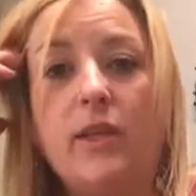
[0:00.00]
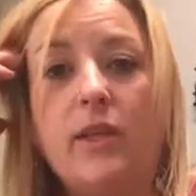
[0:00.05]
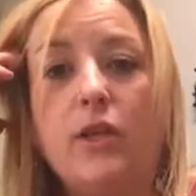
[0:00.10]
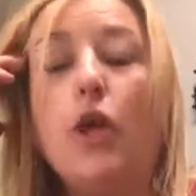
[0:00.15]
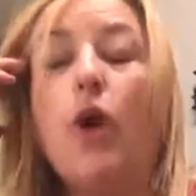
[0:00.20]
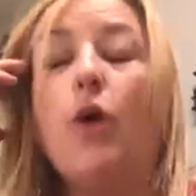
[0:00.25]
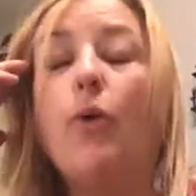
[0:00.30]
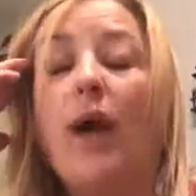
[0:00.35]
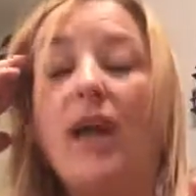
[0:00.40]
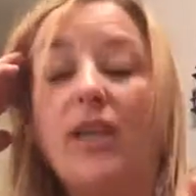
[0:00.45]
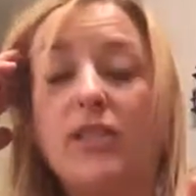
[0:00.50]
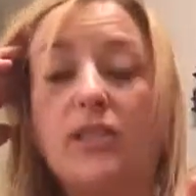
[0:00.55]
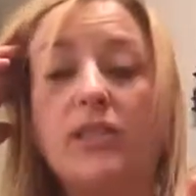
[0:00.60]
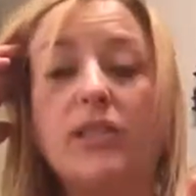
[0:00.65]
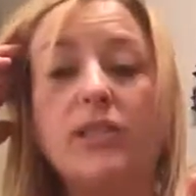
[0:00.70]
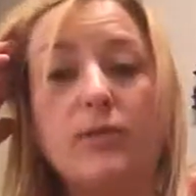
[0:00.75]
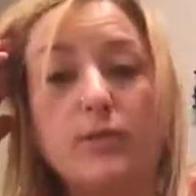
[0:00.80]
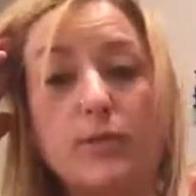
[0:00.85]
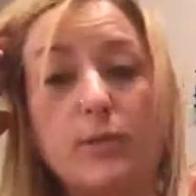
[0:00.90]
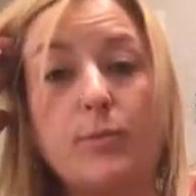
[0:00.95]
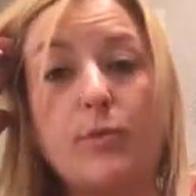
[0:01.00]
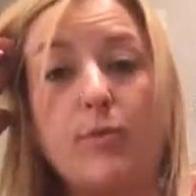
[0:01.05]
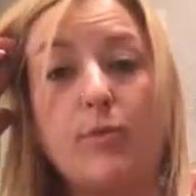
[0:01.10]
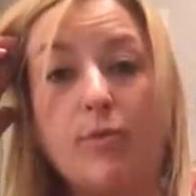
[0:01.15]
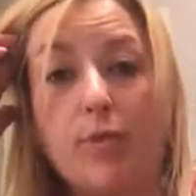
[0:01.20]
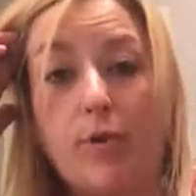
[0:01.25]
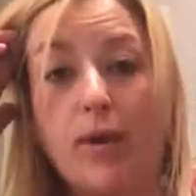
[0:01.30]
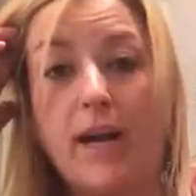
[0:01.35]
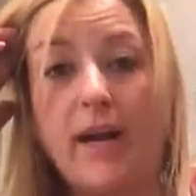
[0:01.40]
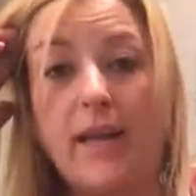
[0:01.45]
No, actually, this was
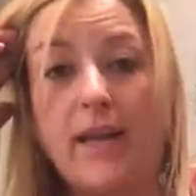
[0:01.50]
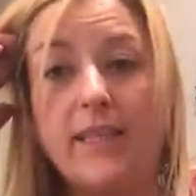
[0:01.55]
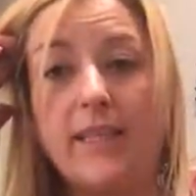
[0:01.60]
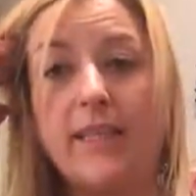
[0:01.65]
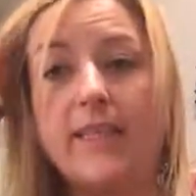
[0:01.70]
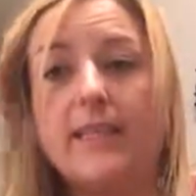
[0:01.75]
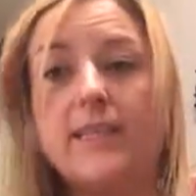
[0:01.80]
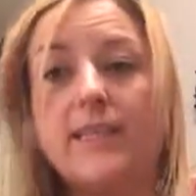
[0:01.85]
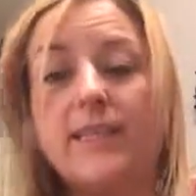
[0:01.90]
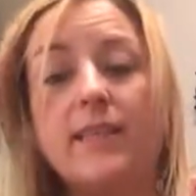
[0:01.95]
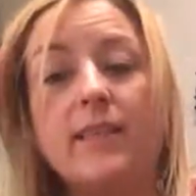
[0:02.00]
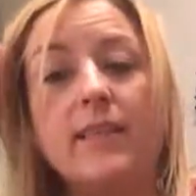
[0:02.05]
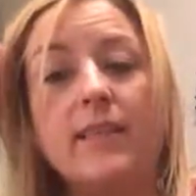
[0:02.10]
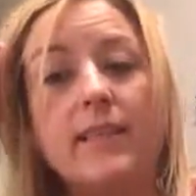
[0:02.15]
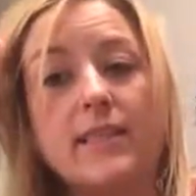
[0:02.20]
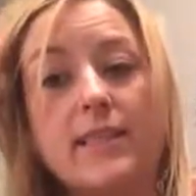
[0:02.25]
before I had Kingston.